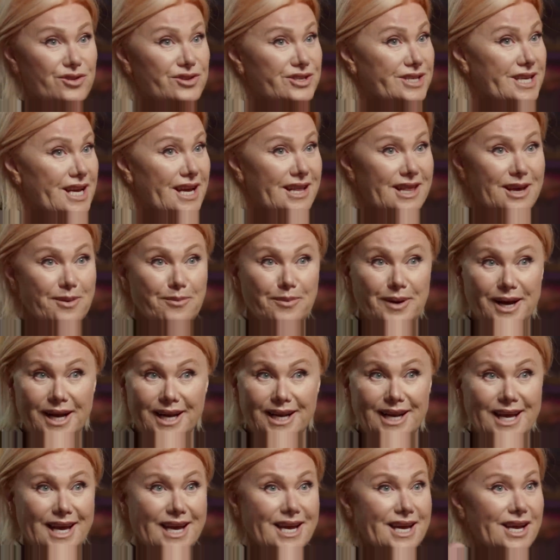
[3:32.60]
you stand there
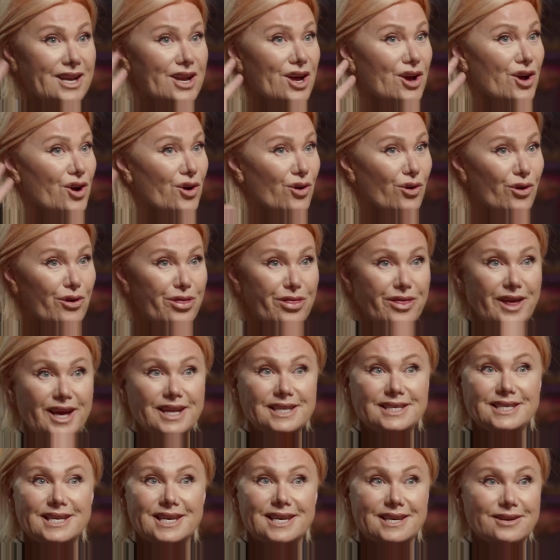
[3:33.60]
buck naked,
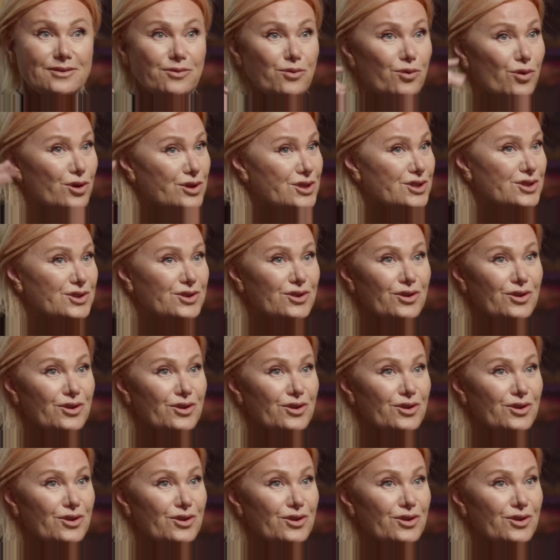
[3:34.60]
authentic, warts